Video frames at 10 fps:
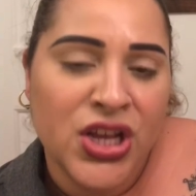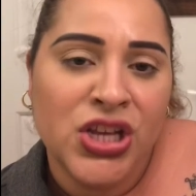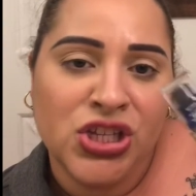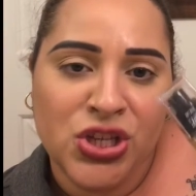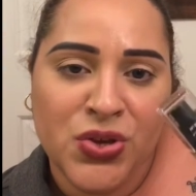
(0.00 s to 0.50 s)

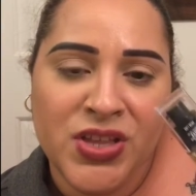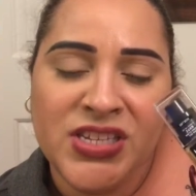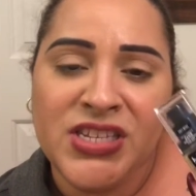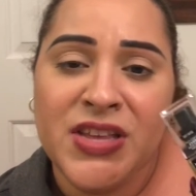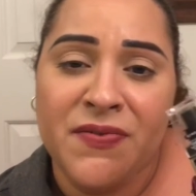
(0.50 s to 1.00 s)
So this
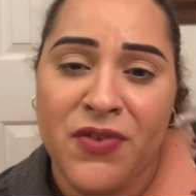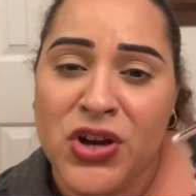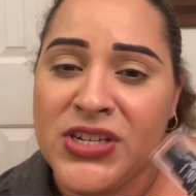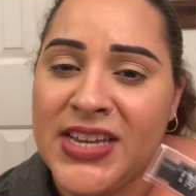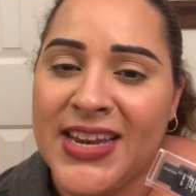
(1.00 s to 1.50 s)
is the
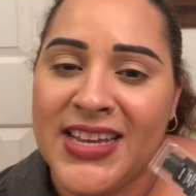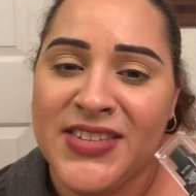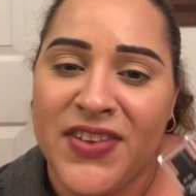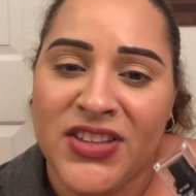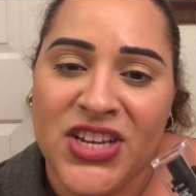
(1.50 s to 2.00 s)
first NYX
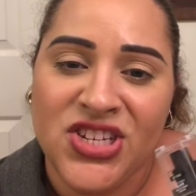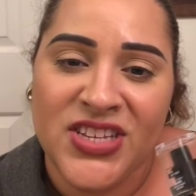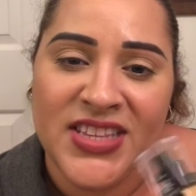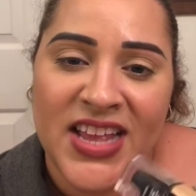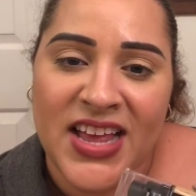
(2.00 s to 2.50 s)

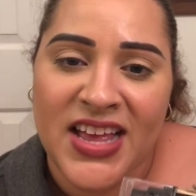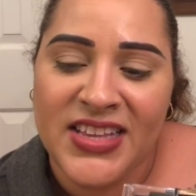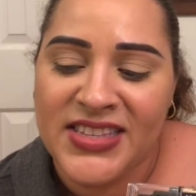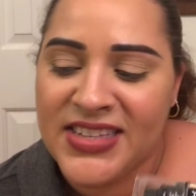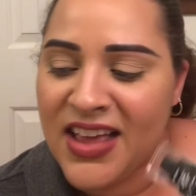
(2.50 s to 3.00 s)
foundation
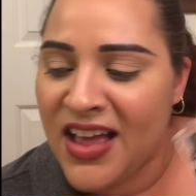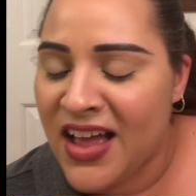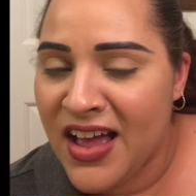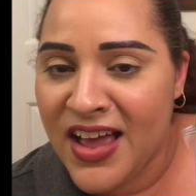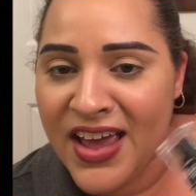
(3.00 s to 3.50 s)
that
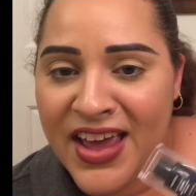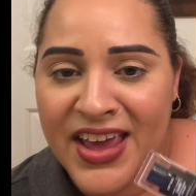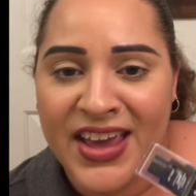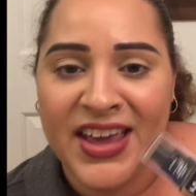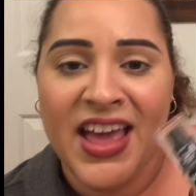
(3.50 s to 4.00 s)

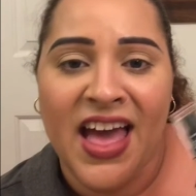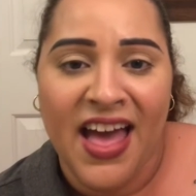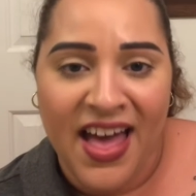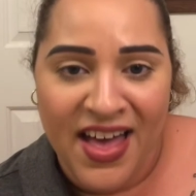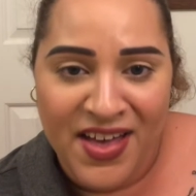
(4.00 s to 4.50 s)
I
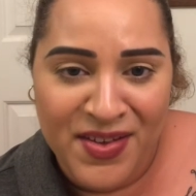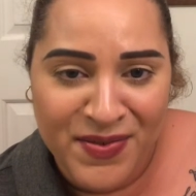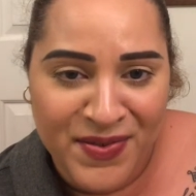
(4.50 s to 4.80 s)
have,